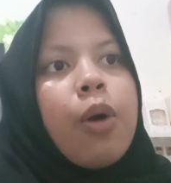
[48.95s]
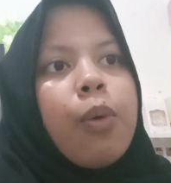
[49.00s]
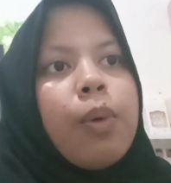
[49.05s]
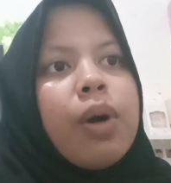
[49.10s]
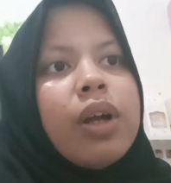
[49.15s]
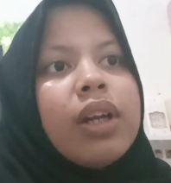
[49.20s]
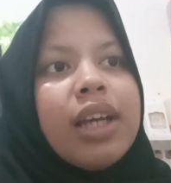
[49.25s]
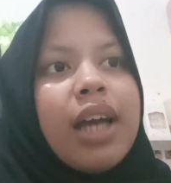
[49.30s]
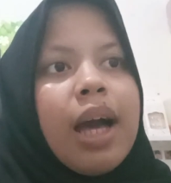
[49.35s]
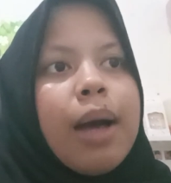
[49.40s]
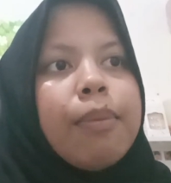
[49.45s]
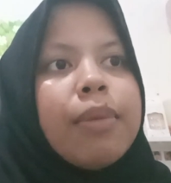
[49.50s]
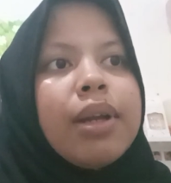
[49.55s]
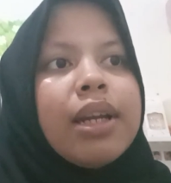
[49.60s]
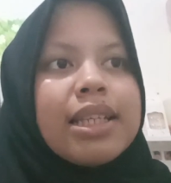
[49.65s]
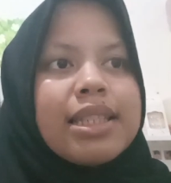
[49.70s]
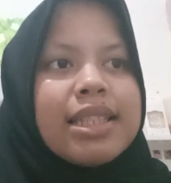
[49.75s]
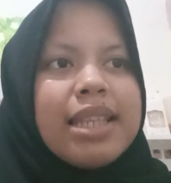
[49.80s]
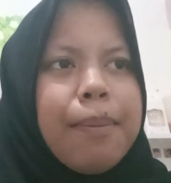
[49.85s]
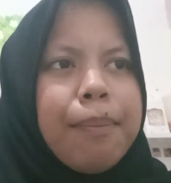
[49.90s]
One
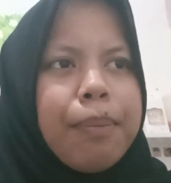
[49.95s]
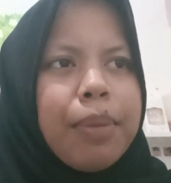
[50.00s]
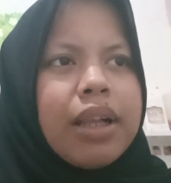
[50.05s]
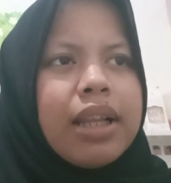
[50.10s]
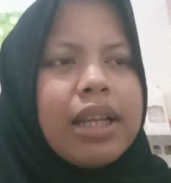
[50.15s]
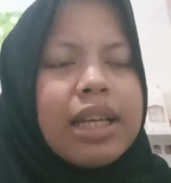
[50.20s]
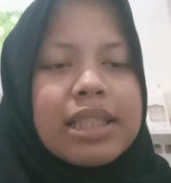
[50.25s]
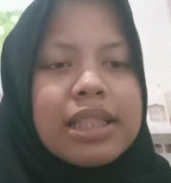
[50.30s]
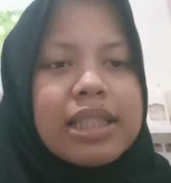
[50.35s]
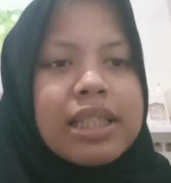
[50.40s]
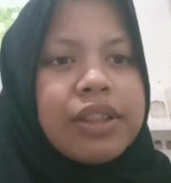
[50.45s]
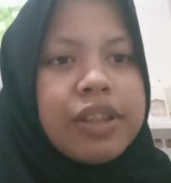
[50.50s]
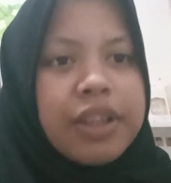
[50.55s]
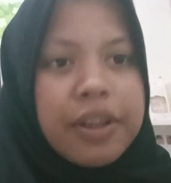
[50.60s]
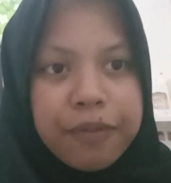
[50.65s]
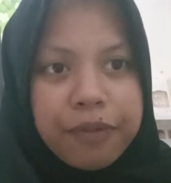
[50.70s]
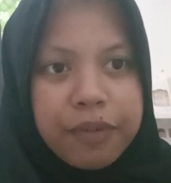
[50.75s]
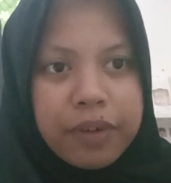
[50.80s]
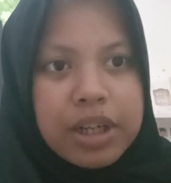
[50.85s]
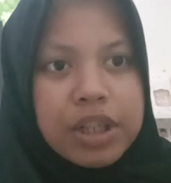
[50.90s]
common example is the
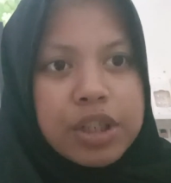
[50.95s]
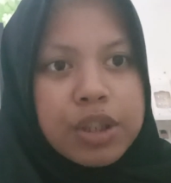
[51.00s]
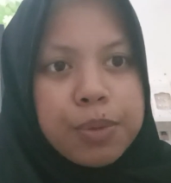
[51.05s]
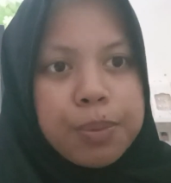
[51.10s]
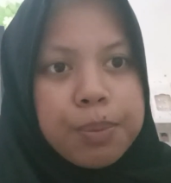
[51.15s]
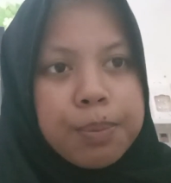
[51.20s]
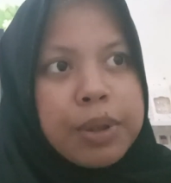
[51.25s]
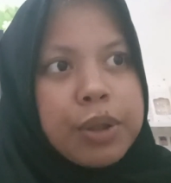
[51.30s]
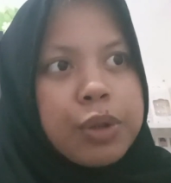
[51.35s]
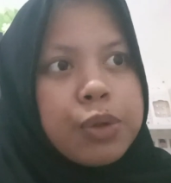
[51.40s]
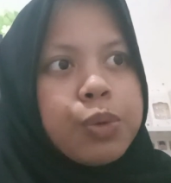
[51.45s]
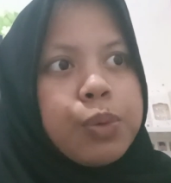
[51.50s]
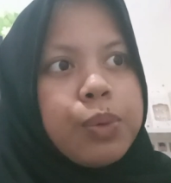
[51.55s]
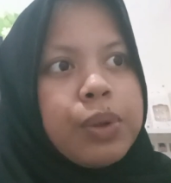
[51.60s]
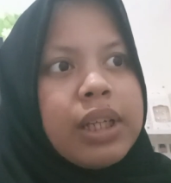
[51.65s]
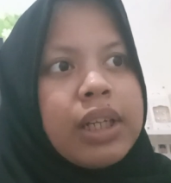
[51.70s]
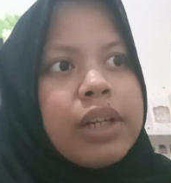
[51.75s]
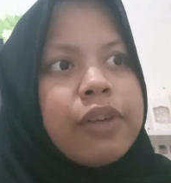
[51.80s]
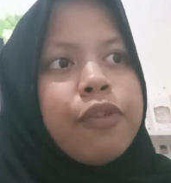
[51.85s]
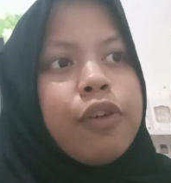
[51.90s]
difference
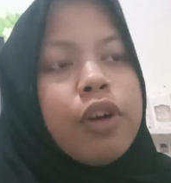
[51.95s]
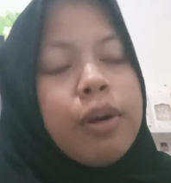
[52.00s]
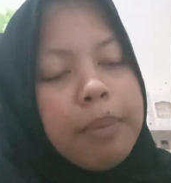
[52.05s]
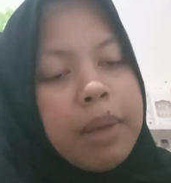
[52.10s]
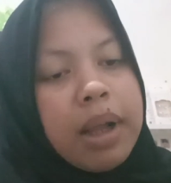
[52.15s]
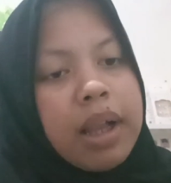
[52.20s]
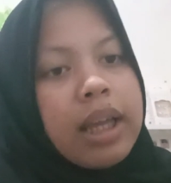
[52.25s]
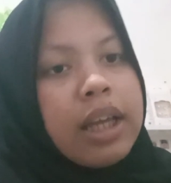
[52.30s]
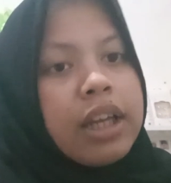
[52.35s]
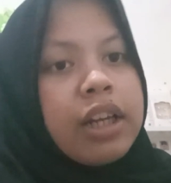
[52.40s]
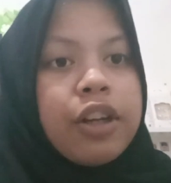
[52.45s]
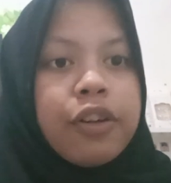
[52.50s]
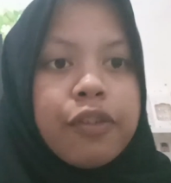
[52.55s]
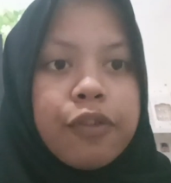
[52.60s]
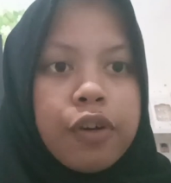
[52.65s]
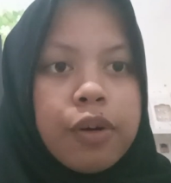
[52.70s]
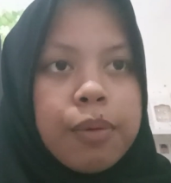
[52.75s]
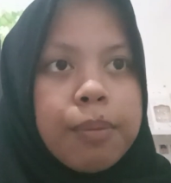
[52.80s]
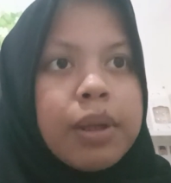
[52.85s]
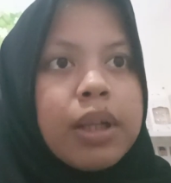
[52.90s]
between formal and
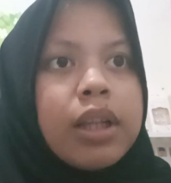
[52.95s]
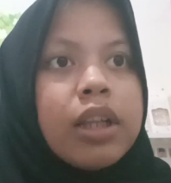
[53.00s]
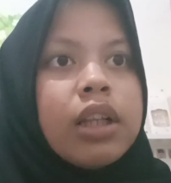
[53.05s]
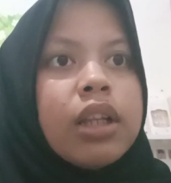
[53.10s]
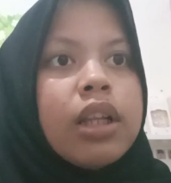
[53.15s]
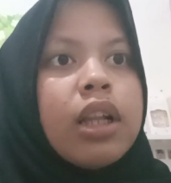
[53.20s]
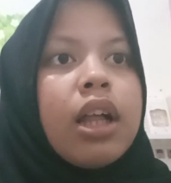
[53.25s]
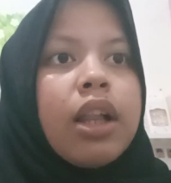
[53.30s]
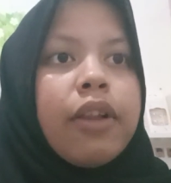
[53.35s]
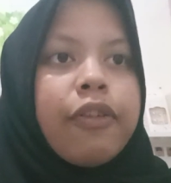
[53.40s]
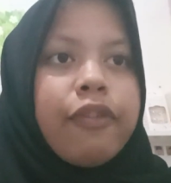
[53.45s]
informal